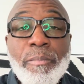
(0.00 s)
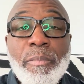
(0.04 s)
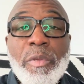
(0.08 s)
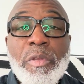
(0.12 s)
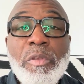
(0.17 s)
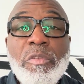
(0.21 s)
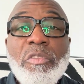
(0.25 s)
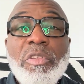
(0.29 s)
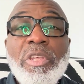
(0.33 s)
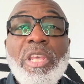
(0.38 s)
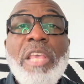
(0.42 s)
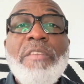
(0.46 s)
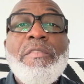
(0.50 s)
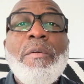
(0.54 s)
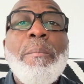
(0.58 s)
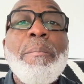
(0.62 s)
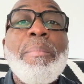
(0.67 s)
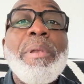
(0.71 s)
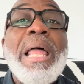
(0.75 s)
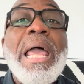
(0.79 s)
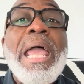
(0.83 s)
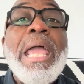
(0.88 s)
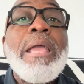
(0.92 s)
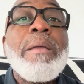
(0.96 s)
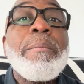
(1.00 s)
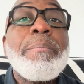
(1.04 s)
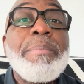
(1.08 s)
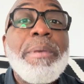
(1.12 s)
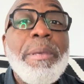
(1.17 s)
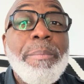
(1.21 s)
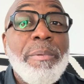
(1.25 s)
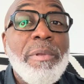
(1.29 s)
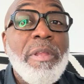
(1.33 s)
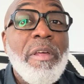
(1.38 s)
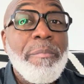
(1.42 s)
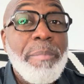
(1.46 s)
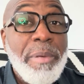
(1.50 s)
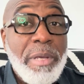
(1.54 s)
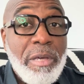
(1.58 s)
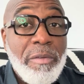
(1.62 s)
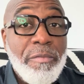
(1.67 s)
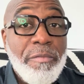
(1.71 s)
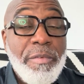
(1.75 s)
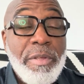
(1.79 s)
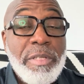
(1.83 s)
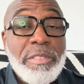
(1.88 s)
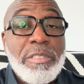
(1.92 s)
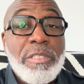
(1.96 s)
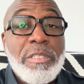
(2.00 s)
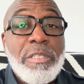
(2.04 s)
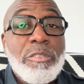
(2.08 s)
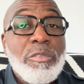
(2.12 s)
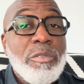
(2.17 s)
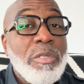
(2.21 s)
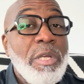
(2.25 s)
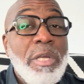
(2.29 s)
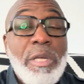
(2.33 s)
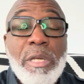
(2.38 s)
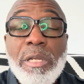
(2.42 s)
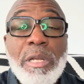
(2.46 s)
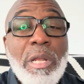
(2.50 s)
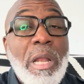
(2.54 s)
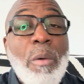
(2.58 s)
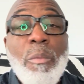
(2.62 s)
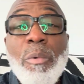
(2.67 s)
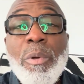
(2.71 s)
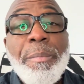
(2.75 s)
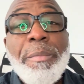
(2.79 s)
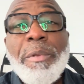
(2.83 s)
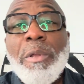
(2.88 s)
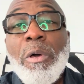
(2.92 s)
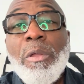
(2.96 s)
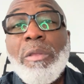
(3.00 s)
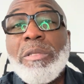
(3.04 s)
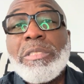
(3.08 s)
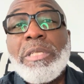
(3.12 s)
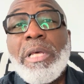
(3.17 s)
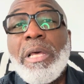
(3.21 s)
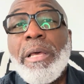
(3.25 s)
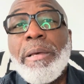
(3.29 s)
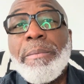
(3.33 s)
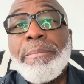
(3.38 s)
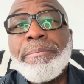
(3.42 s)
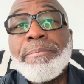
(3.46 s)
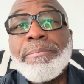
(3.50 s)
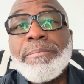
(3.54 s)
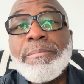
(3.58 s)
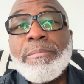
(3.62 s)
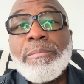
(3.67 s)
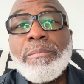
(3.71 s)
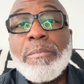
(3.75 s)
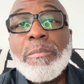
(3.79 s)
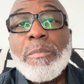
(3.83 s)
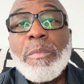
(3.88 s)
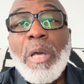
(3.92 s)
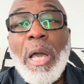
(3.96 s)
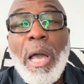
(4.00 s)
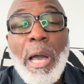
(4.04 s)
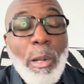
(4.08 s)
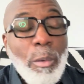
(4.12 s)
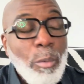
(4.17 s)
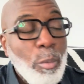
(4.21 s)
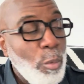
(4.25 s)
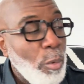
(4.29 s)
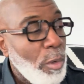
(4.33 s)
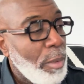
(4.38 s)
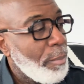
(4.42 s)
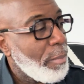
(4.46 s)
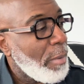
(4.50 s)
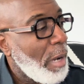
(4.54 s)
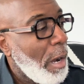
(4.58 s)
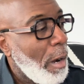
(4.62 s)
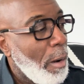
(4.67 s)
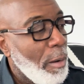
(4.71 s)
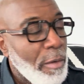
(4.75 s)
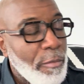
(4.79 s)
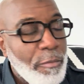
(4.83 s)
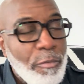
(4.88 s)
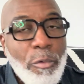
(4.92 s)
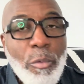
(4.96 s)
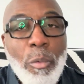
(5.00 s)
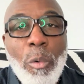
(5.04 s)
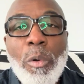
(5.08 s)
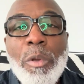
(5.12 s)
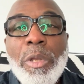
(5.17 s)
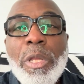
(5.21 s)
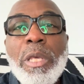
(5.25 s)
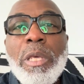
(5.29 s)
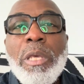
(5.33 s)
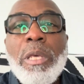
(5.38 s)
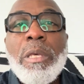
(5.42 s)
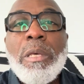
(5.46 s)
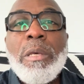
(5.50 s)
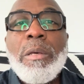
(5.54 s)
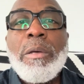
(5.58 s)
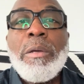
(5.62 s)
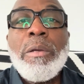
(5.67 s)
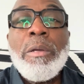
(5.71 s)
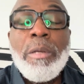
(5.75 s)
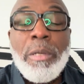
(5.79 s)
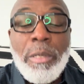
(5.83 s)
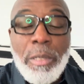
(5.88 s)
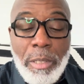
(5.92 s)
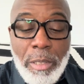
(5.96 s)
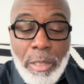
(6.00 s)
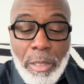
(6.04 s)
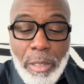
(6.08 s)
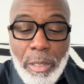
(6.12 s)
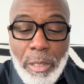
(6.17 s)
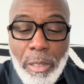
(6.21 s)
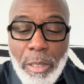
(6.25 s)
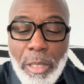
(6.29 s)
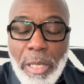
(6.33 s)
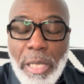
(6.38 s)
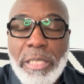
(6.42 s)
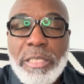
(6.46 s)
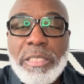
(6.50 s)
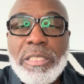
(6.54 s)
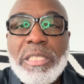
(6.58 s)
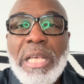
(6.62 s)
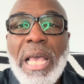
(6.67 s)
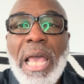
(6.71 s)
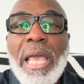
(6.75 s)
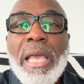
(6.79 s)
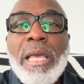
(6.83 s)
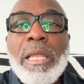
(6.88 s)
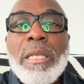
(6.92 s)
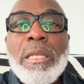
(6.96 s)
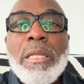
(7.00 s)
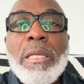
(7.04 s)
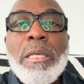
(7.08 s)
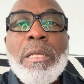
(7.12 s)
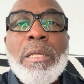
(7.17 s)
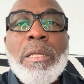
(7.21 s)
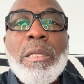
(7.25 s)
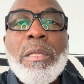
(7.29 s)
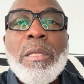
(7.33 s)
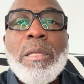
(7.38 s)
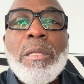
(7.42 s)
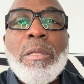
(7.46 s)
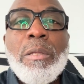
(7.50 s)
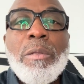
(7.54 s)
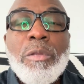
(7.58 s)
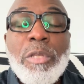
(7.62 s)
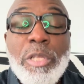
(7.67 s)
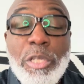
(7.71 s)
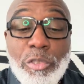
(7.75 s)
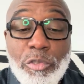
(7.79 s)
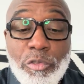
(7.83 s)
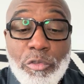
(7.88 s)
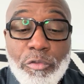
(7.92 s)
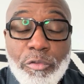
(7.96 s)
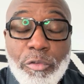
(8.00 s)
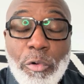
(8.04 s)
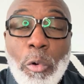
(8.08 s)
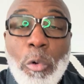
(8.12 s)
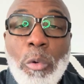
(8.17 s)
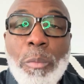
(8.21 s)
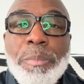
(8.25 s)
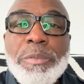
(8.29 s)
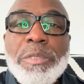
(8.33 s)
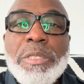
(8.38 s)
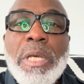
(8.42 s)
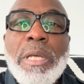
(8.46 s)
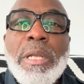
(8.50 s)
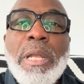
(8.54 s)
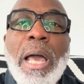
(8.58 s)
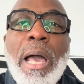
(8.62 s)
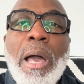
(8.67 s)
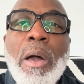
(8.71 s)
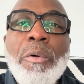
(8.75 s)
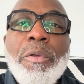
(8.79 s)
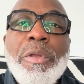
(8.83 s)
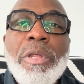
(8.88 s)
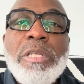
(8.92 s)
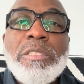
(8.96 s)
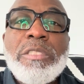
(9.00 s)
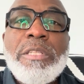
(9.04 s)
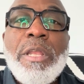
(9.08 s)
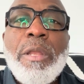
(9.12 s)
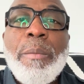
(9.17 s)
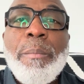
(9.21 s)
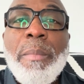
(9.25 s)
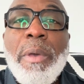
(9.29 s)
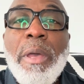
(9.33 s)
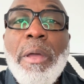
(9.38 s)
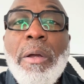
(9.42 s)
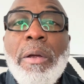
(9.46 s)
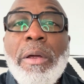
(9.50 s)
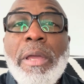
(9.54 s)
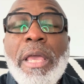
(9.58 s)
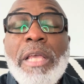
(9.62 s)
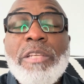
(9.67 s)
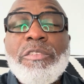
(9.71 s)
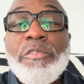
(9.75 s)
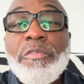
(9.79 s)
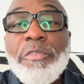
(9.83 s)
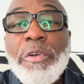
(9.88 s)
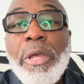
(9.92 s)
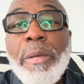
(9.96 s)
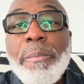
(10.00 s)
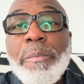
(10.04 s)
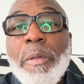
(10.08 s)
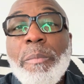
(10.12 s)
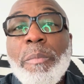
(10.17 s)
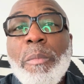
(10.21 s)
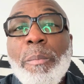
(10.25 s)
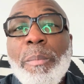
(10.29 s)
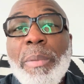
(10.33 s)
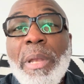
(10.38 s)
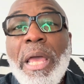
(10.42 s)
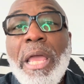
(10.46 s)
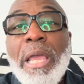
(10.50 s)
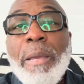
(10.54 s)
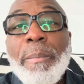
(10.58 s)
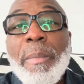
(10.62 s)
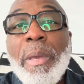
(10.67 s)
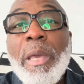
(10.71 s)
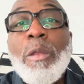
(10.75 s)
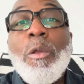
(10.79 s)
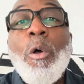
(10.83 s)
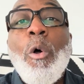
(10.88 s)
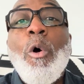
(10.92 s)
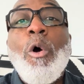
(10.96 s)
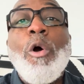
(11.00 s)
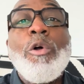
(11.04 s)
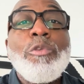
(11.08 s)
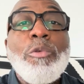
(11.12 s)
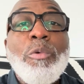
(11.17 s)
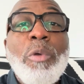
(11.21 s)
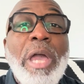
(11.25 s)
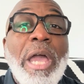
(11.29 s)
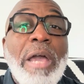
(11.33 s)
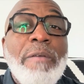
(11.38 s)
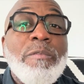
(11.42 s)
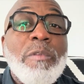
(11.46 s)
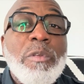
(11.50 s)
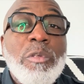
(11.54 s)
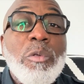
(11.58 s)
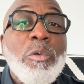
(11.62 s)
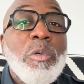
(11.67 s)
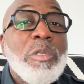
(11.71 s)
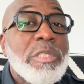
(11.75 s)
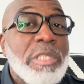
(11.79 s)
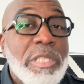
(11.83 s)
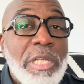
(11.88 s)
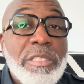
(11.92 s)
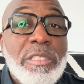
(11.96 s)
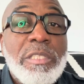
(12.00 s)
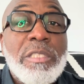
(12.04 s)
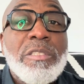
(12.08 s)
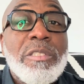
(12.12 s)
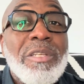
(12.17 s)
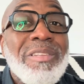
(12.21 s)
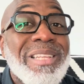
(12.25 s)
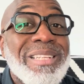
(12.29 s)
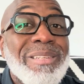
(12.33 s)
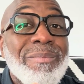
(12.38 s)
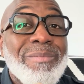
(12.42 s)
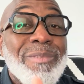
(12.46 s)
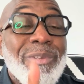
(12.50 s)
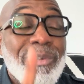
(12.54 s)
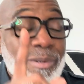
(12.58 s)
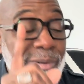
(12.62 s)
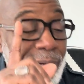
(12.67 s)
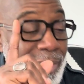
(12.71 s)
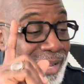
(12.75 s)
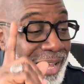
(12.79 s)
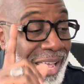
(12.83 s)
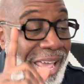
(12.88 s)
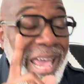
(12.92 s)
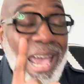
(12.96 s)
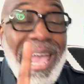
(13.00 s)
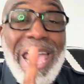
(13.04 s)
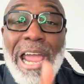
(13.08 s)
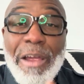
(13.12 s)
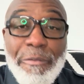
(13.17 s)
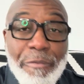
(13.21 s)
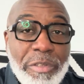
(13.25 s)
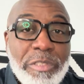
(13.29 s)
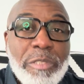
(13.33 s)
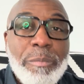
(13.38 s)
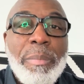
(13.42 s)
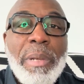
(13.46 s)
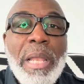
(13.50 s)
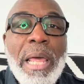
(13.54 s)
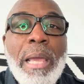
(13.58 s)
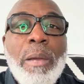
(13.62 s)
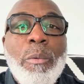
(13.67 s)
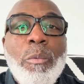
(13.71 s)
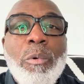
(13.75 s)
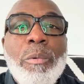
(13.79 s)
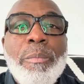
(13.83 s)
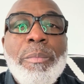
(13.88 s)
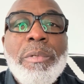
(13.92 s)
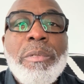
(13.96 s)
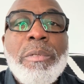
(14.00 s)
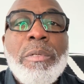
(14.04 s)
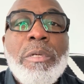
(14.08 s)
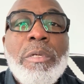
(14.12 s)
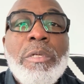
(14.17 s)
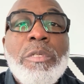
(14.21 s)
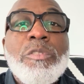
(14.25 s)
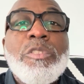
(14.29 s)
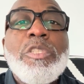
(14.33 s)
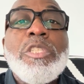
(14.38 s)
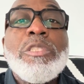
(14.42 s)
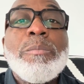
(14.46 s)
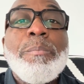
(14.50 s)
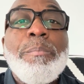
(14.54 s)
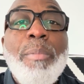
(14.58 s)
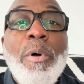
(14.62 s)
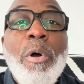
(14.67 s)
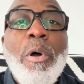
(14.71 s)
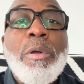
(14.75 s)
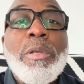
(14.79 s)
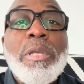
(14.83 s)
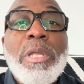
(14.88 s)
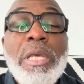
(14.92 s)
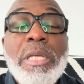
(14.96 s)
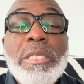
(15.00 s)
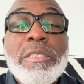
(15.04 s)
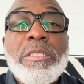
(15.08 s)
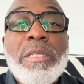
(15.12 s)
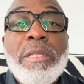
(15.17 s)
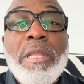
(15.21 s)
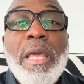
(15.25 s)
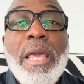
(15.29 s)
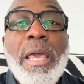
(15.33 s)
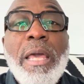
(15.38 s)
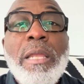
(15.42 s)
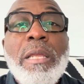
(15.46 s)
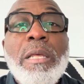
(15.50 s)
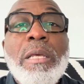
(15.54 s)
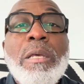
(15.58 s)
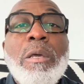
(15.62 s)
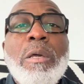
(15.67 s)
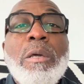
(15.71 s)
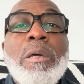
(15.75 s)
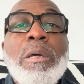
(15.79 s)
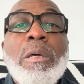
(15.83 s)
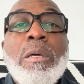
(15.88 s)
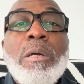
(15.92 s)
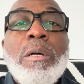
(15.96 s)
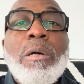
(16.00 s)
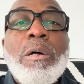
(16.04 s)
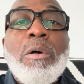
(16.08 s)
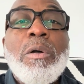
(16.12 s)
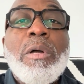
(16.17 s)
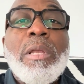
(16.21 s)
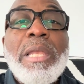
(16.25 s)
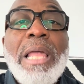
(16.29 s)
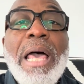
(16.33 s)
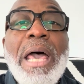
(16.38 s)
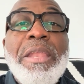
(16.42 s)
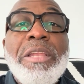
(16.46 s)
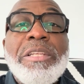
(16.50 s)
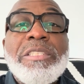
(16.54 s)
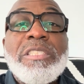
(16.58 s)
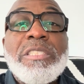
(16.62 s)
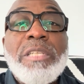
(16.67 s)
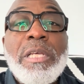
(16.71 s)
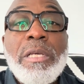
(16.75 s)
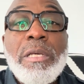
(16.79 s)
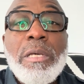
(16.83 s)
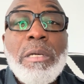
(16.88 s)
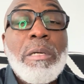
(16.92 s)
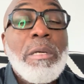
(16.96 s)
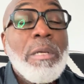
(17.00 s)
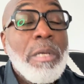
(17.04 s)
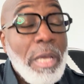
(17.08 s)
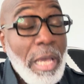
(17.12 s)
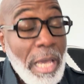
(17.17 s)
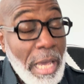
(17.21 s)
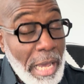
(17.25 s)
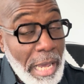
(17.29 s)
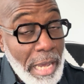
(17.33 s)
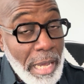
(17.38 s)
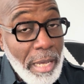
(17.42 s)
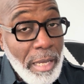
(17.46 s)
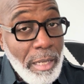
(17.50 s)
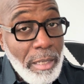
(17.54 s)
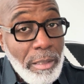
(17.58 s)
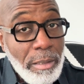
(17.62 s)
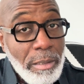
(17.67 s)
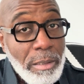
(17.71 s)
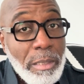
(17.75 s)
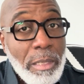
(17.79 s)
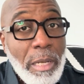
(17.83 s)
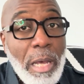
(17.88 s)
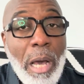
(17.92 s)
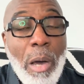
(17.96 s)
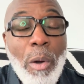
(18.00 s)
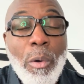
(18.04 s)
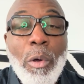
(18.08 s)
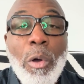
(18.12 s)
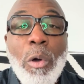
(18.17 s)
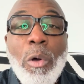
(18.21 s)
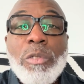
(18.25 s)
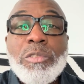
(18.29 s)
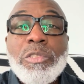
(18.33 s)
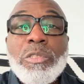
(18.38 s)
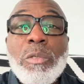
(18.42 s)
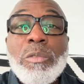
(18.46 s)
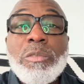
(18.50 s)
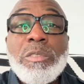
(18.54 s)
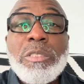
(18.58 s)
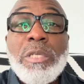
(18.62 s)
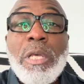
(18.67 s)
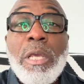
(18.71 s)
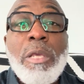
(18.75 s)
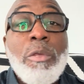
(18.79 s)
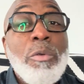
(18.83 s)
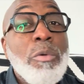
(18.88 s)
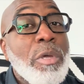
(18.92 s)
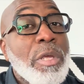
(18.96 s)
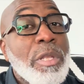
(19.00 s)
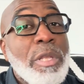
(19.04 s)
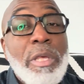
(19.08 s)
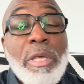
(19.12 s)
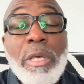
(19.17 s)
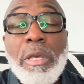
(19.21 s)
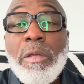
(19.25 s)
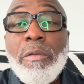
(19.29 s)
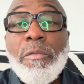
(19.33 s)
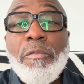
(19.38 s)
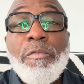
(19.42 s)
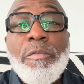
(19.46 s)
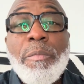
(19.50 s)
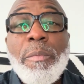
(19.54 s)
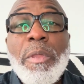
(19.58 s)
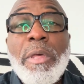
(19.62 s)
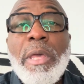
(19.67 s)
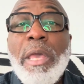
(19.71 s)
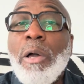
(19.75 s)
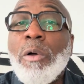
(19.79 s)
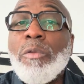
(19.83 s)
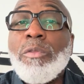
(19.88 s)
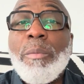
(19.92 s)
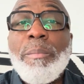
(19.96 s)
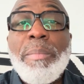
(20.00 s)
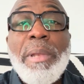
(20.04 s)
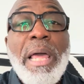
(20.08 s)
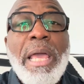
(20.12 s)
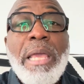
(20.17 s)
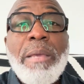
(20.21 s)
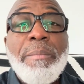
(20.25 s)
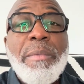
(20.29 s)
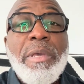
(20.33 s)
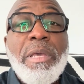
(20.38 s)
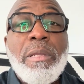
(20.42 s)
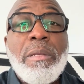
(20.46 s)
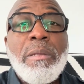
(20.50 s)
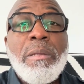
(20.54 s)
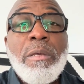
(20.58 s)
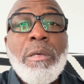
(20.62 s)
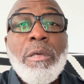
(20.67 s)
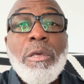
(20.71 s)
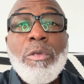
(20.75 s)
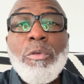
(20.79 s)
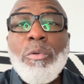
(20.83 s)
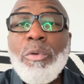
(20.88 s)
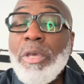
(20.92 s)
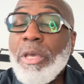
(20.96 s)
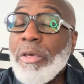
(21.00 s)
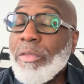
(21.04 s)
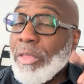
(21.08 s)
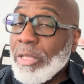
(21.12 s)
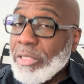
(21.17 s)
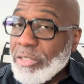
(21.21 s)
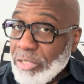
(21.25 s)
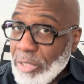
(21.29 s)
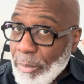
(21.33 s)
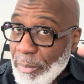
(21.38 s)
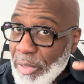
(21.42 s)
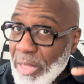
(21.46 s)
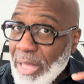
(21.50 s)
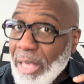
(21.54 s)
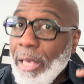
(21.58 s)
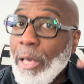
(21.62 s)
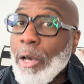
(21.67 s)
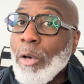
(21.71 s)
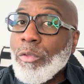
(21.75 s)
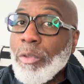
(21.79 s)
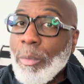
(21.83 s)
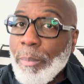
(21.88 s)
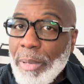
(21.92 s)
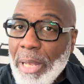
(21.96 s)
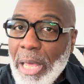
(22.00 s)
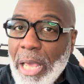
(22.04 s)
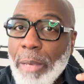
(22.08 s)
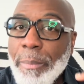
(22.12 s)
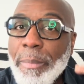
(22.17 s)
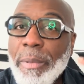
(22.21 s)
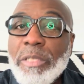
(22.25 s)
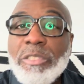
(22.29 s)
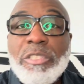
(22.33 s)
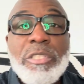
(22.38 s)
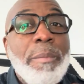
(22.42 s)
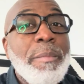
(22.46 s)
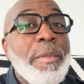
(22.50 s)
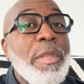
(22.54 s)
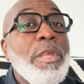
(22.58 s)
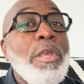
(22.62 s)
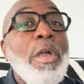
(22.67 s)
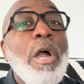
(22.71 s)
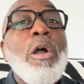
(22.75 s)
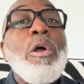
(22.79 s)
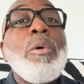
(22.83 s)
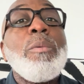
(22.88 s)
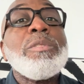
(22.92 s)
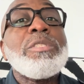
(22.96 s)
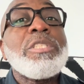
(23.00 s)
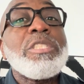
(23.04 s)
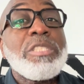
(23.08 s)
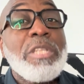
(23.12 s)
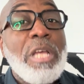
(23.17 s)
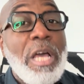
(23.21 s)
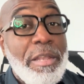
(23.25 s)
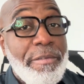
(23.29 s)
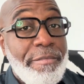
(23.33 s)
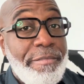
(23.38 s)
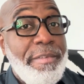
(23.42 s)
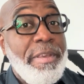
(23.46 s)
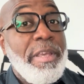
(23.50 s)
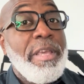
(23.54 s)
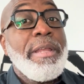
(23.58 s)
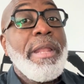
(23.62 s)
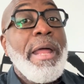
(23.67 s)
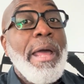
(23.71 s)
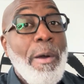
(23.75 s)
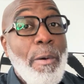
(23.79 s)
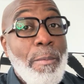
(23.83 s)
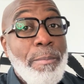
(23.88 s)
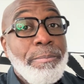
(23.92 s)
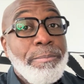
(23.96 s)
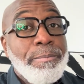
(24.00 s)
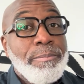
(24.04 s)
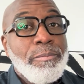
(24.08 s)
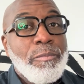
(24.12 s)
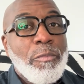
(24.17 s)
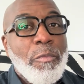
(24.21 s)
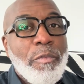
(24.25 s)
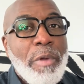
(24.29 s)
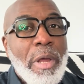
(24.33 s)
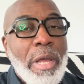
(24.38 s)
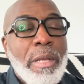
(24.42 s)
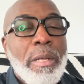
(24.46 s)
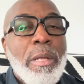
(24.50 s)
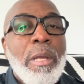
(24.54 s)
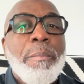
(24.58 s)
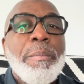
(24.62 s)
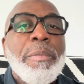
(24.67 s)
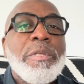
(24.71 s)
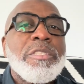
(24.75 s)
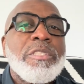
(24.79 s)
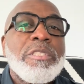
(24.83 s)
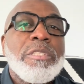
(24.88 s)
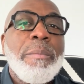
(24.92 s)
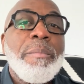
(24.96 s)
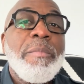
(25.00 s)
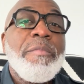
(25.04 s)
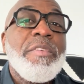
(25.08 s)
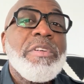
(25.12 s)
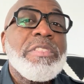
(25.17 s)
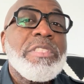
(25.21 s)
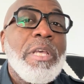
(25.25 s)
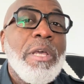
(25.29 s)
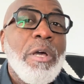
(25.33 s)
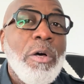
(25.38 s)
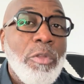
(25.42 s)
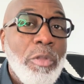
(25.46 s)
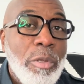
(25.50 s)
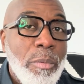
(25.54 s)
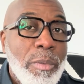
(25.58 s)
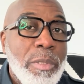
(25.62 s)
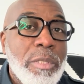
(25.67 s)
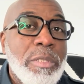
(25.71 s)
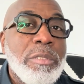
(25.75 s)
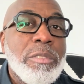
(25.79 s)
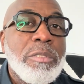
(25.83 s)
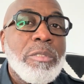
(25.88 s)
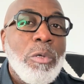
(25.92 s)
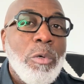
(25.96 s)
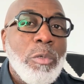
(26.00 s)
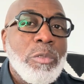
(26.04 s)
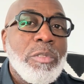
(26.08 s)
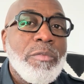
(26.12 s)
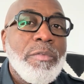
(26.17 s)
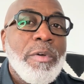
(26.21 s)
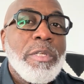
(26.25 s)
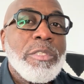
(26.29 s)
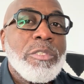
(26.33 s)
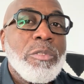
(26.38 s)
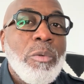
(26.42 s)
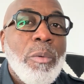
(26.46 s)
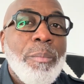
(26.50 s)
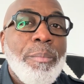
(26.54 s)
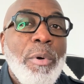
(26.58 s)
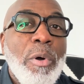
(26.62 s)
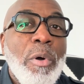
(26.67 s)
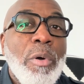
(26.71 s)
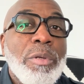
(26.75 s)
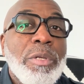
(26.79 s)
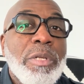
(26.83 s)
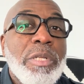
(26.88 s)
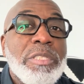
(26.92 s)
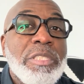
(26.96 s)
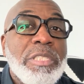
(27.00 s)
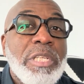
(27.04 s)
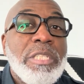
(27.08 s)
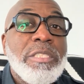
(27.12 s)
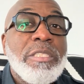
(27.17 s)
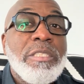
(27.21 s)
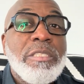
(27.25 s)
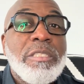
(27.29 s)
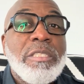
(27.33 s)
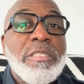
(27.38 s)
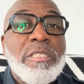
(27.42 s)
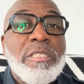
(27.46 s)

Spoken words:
See, even black people have been convinced of this. You hear it in our women all the time. If you want to hear exactly these tropes and how it is that America has framed up the black man, all you have to do is listen to the average black woman. She's bought into that hook, line, and sinker. And I'll also say you could hear it from the elder black men. You hear that some of the elder black men, some of the younger ones are starting to figure it out, right? But some of us elder ones, those of us who were born in the 60s and